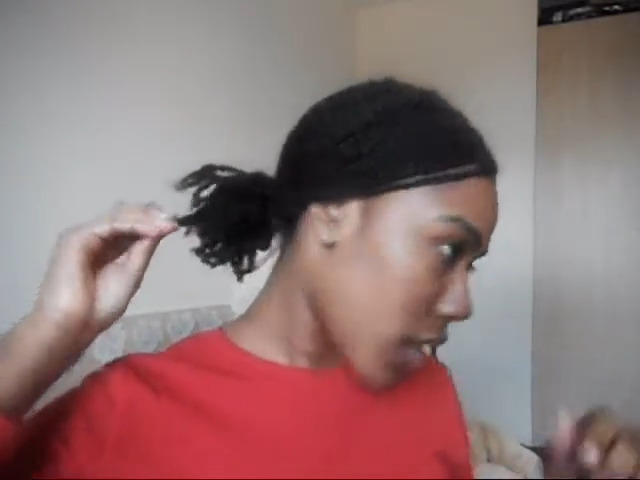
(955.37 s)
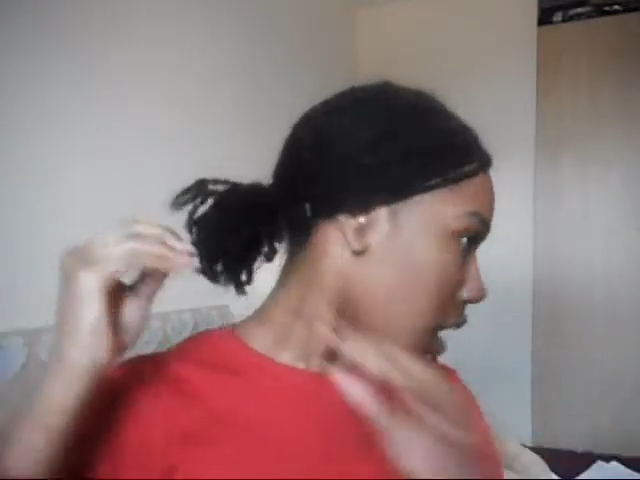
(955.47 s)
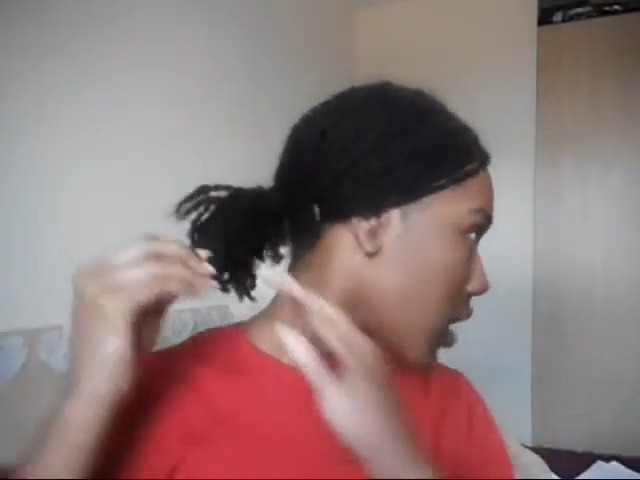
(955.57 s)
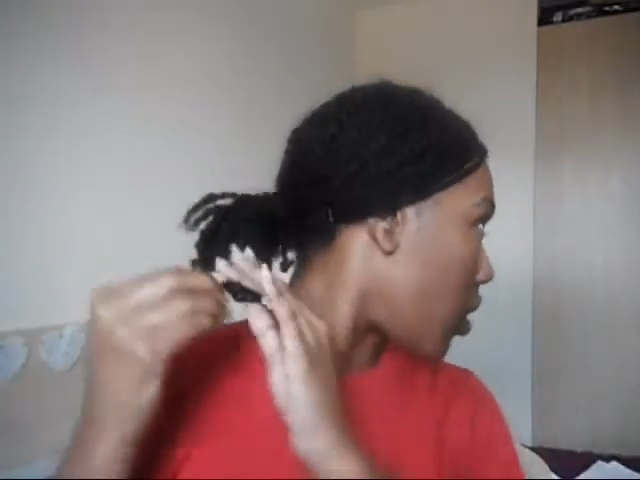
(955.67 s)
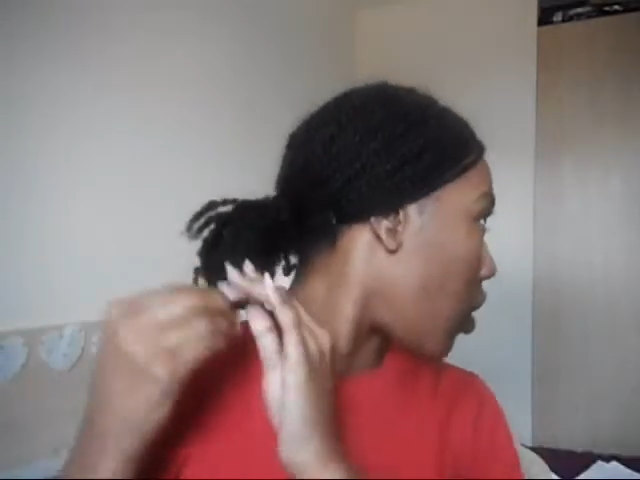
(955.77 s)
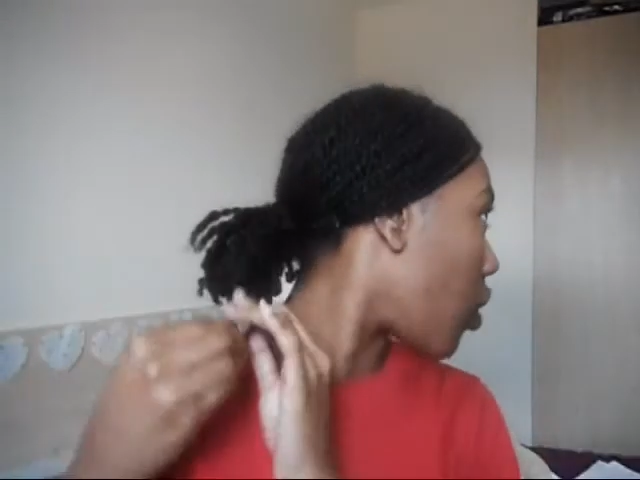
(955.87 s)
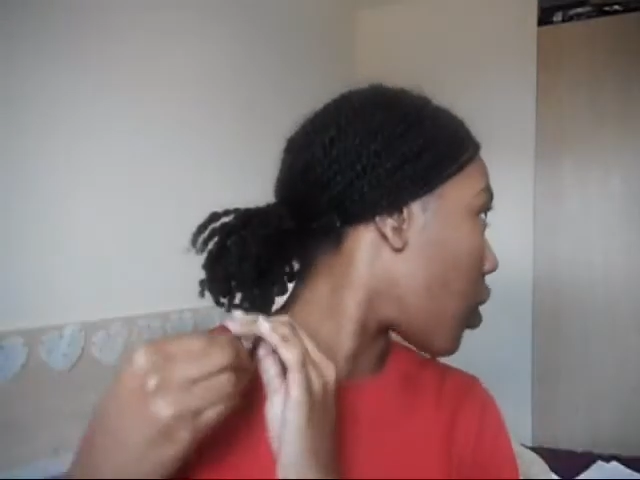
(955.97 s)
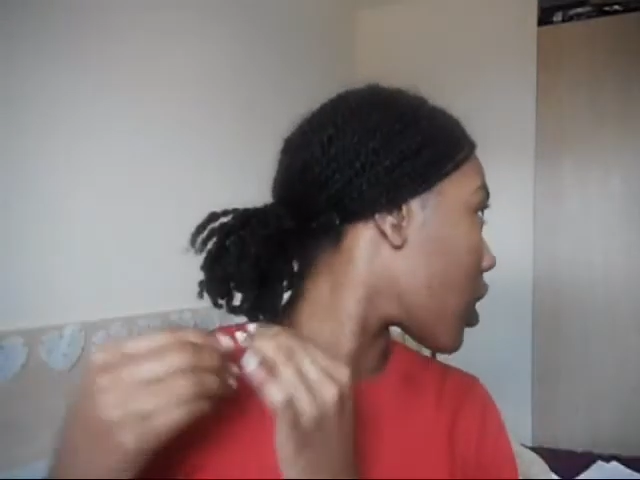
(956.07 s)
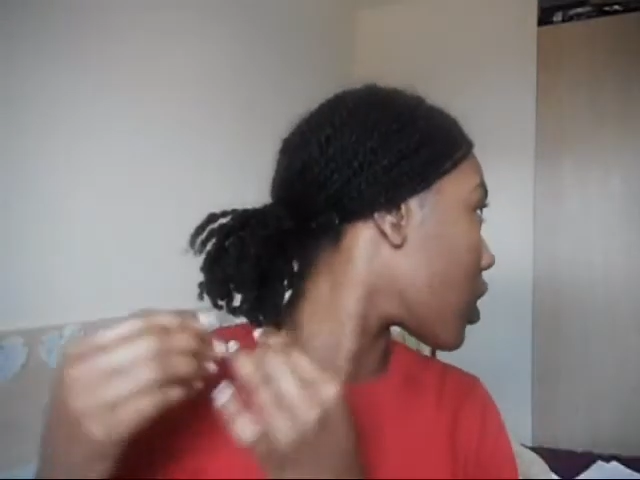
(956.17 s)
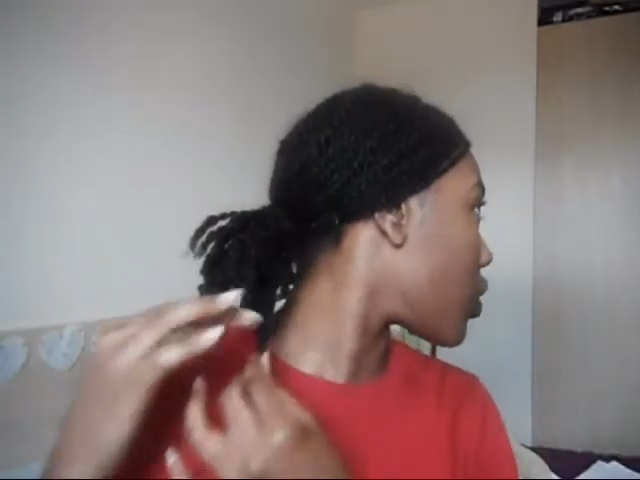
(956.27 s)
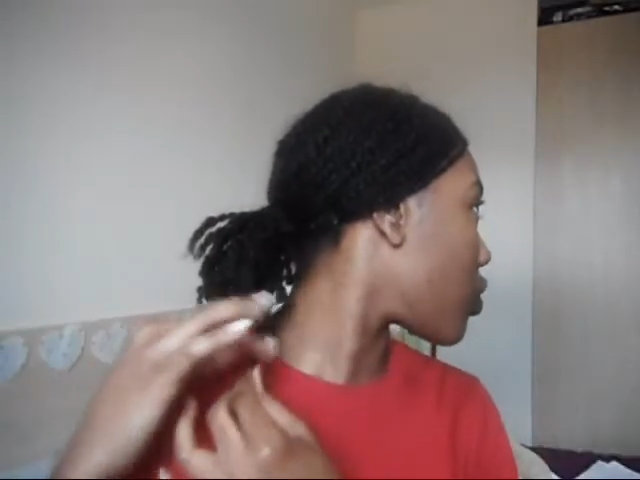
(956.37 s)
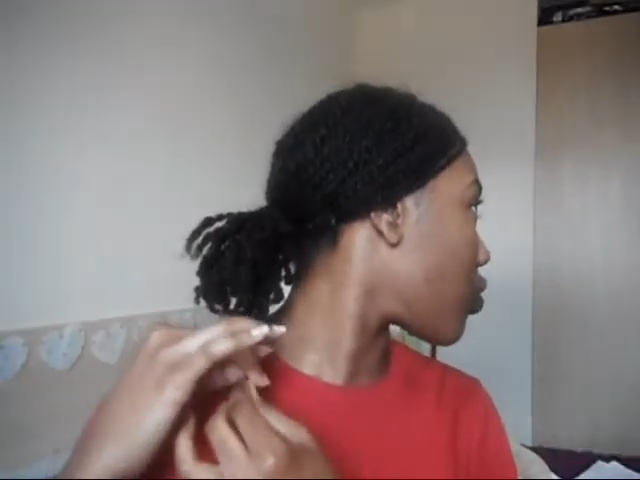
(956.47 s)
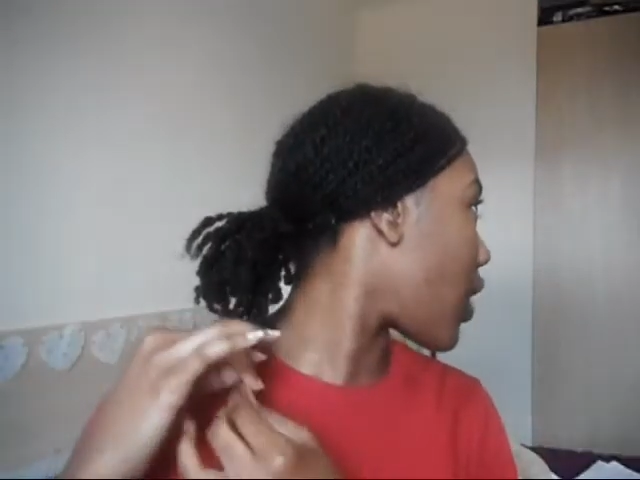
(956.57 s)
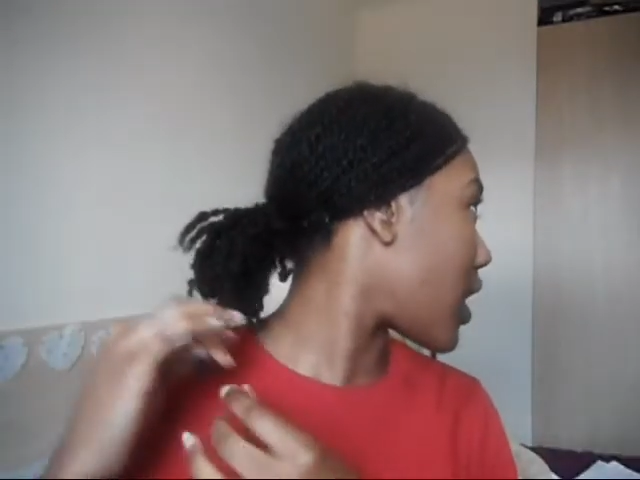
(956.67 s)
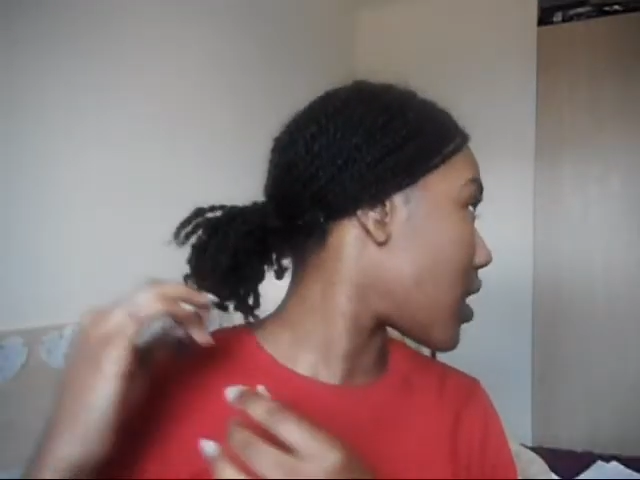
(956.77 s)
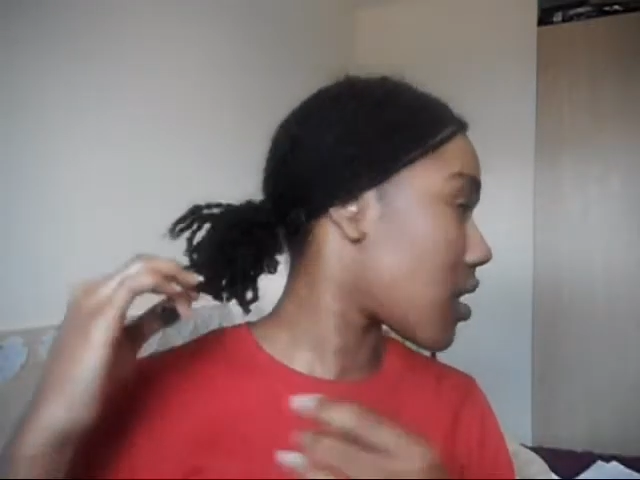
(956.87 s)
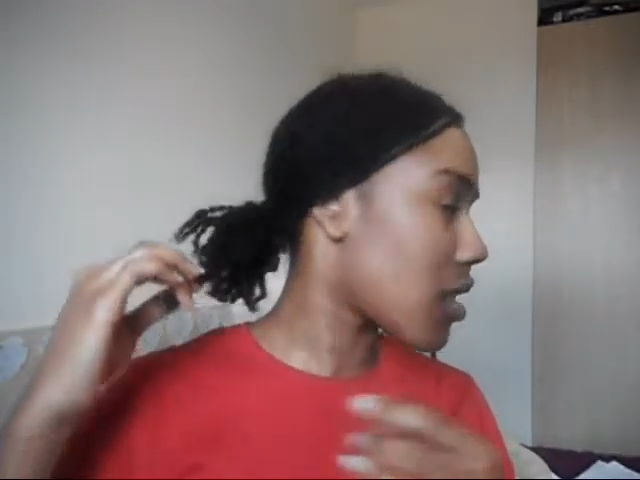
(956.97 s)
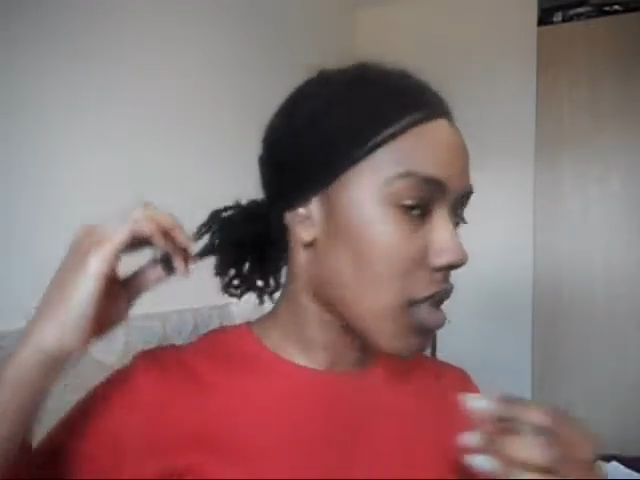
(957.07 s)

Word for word: these longer strands,